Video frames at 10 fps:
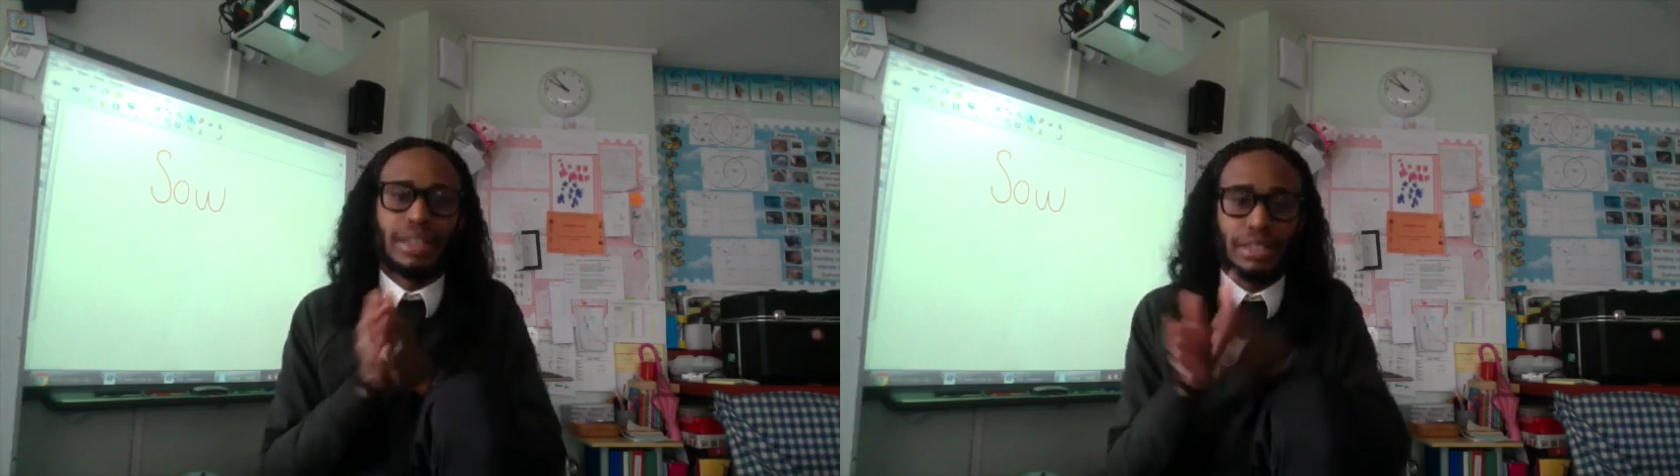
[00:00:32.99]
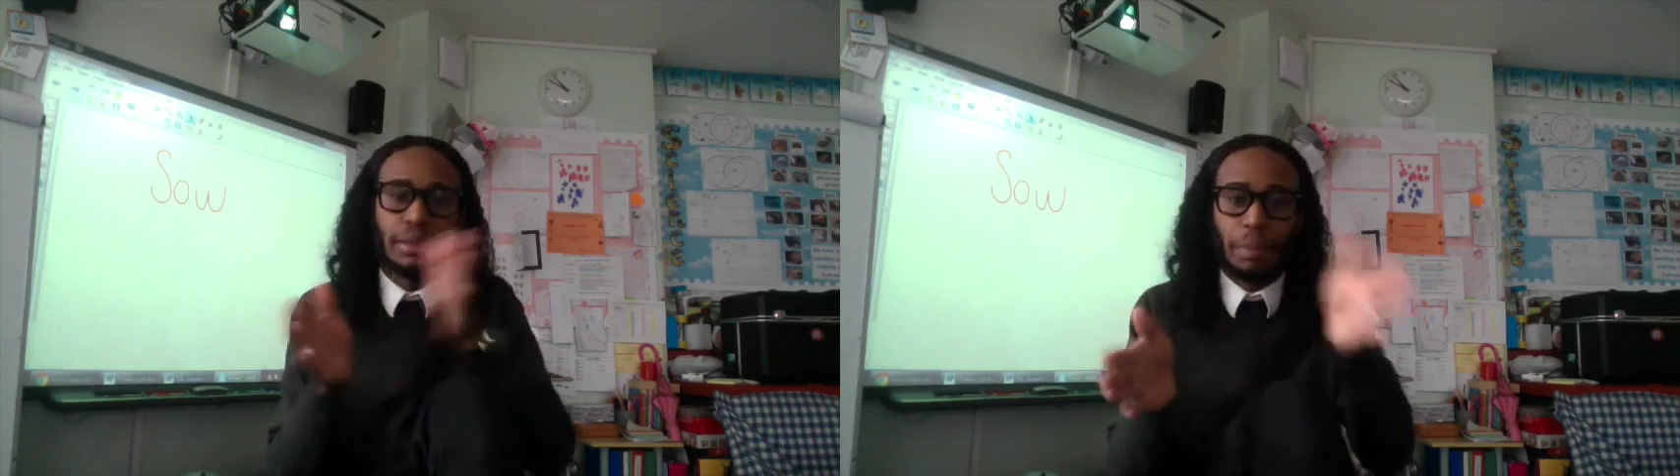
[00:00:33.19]

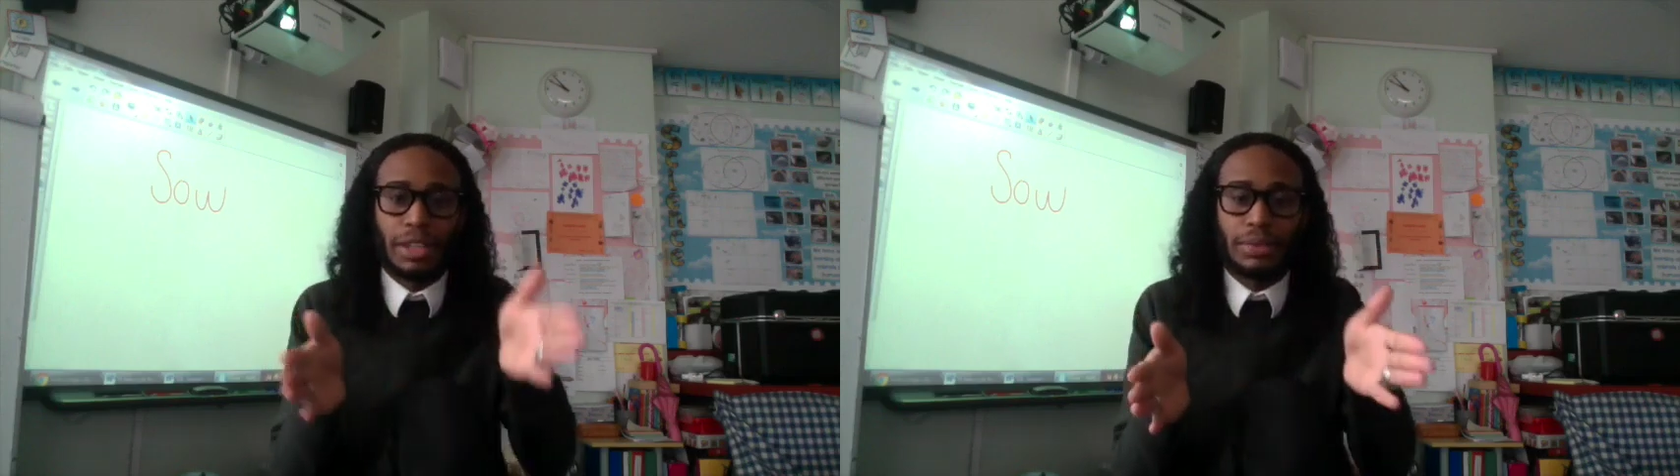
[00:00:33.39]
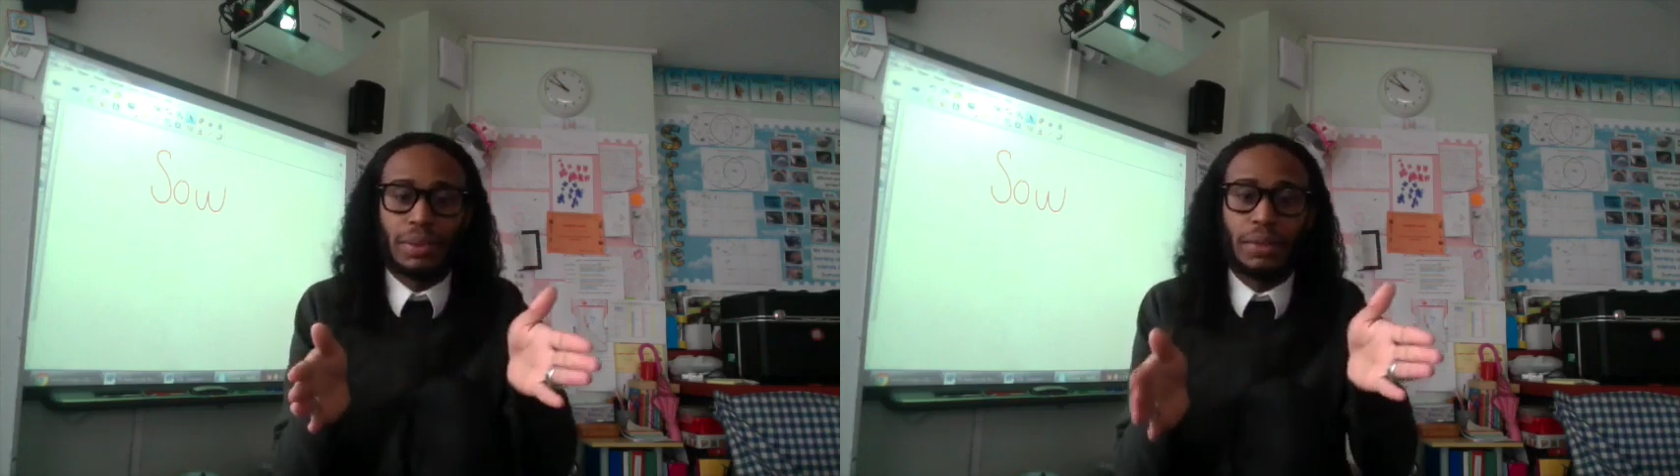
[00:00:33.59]
and it's the
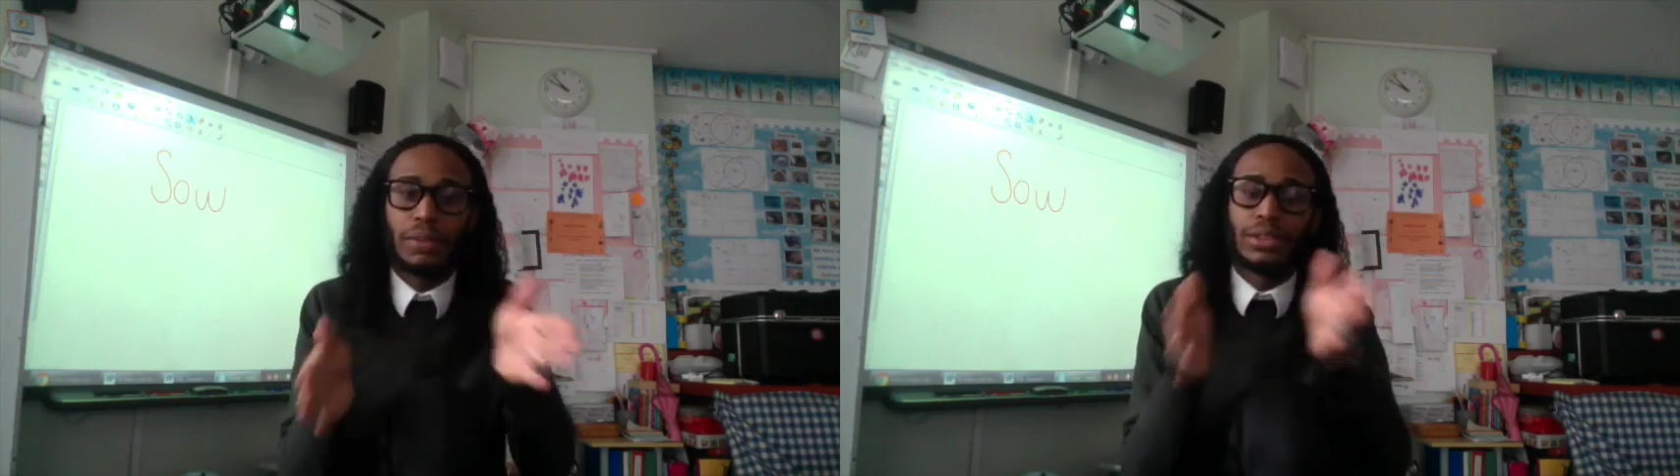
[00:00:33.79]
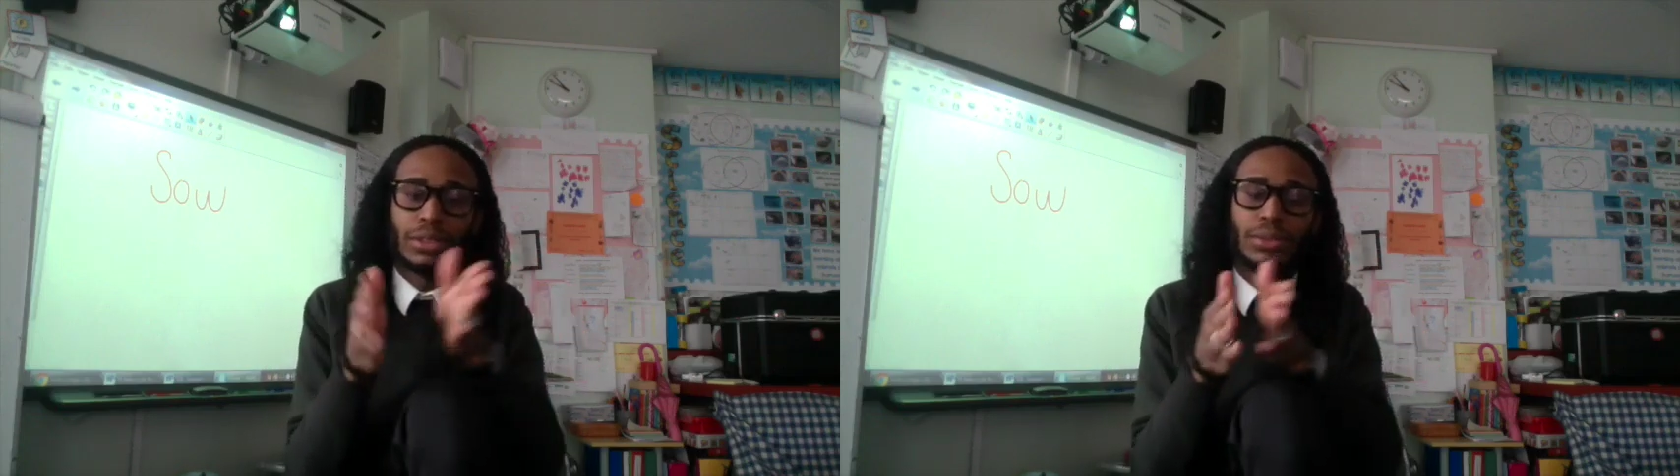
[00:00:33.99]
best fit
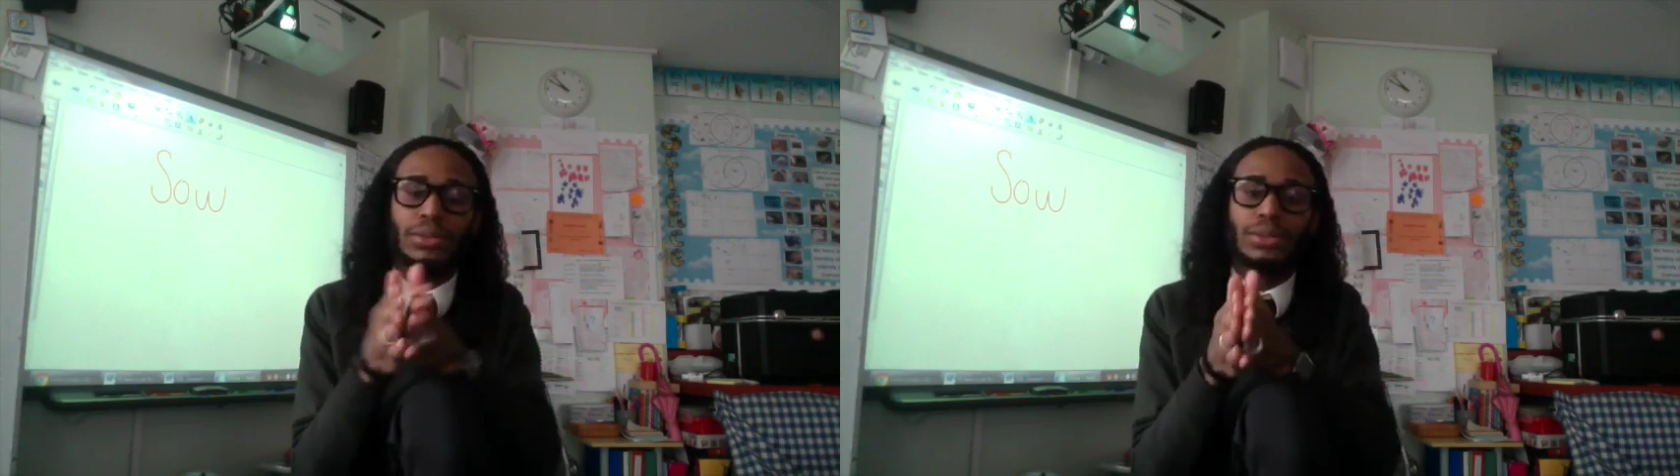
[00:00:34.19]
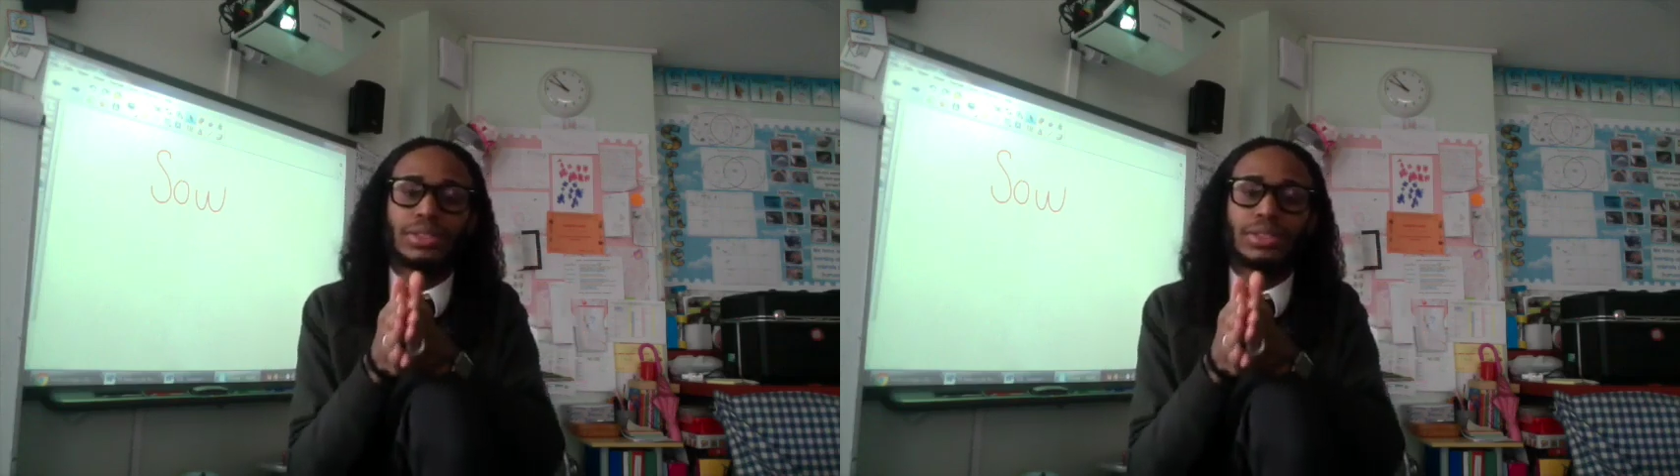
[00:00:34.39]
for the schools